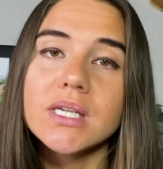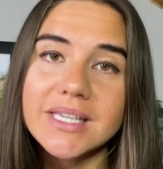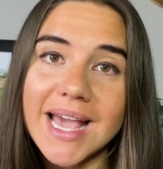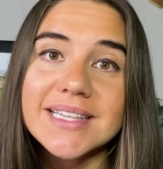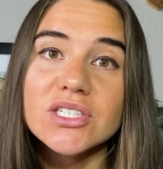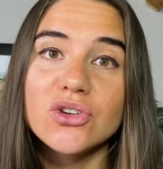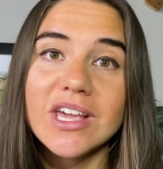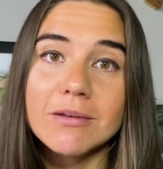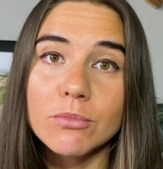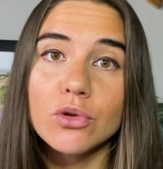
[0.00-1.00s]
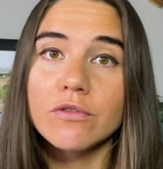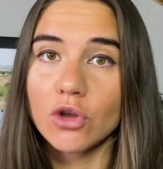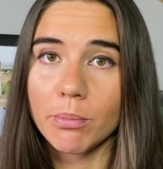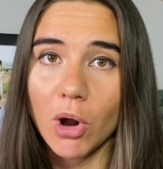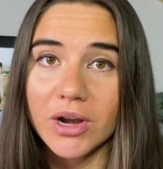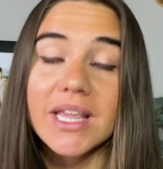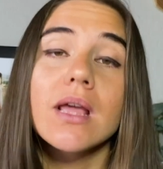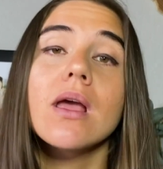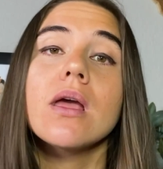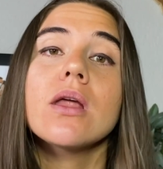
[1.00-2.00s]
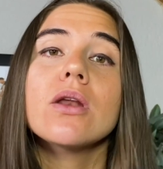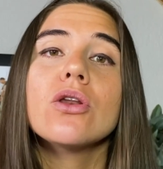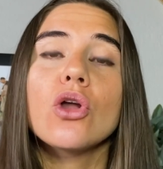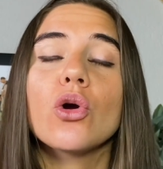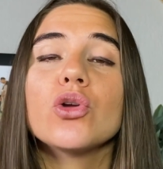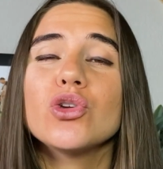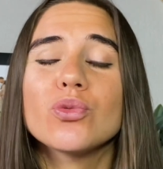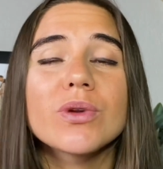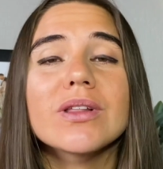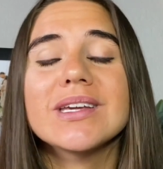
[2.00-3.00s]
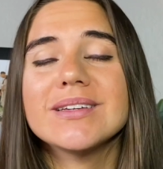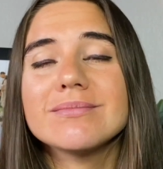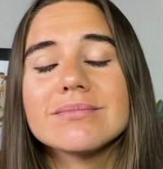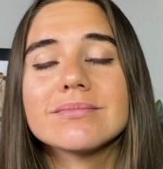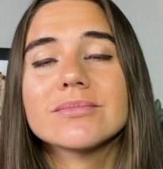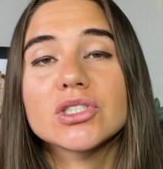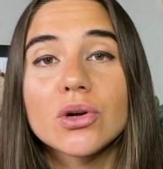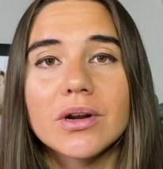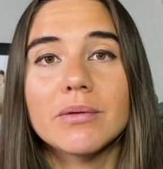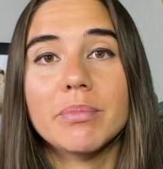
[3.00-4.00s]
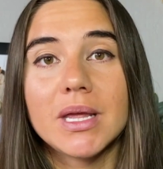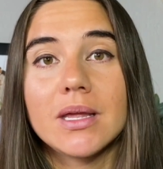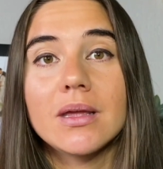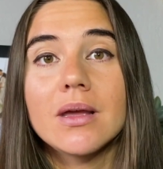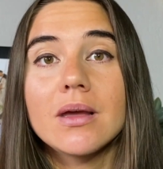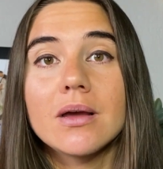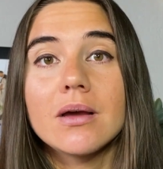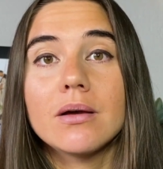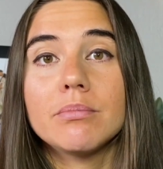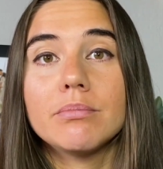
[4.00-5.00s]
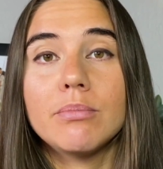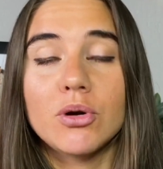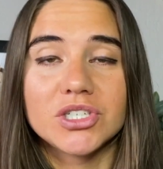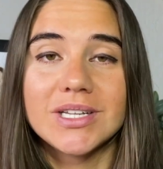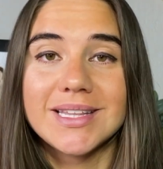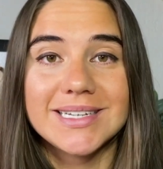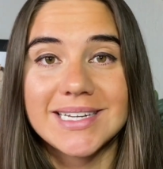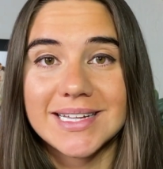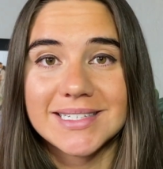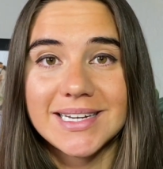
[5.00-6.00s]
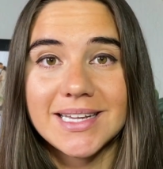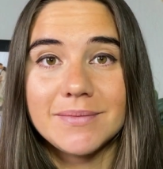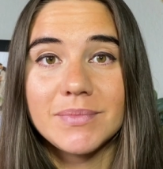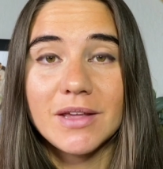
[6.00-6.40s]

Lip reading: Yes, you can move your body. No, you really shouldn't be pushing the intensity.